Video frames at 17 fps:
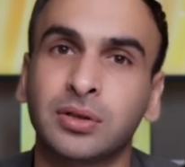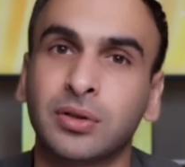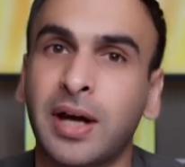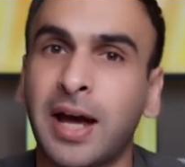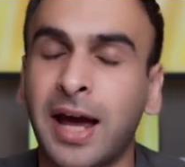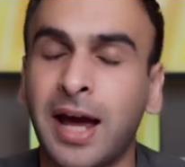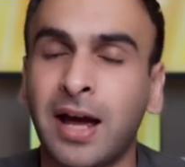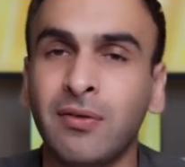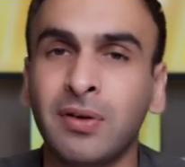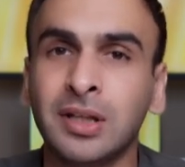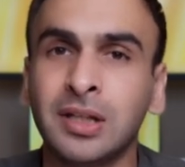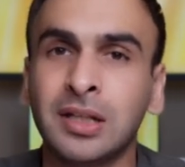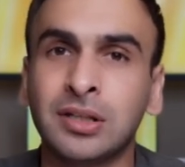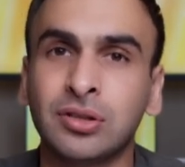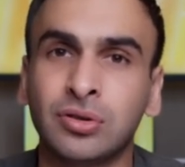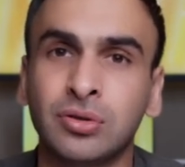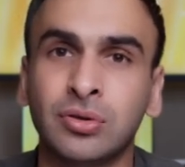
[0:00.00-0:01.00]
So having
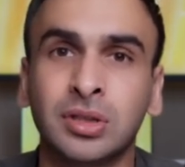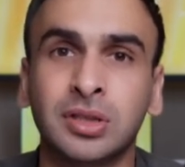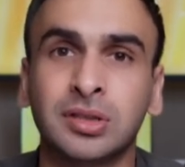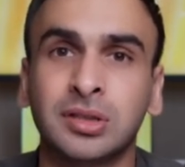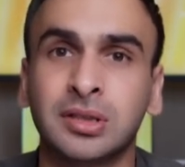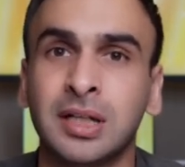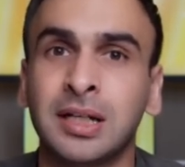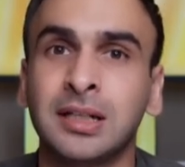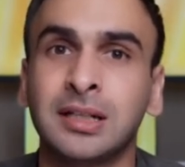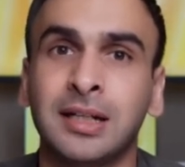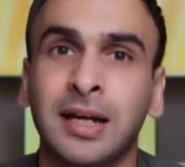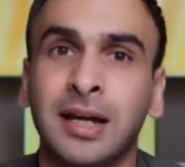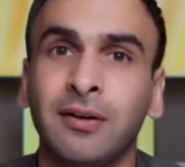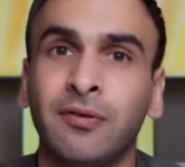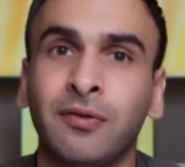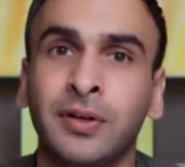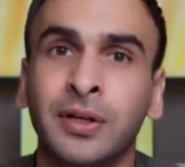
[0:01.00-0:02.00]
these two distinct
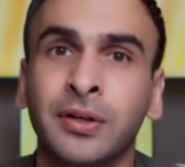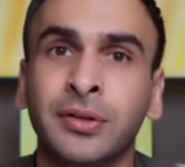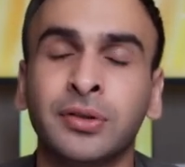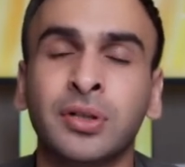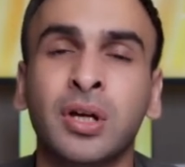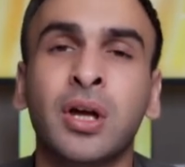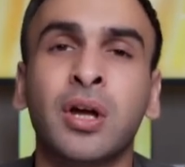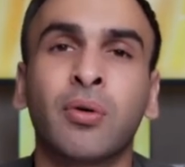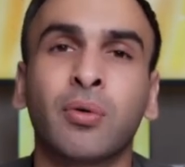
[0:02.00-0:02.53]
date fields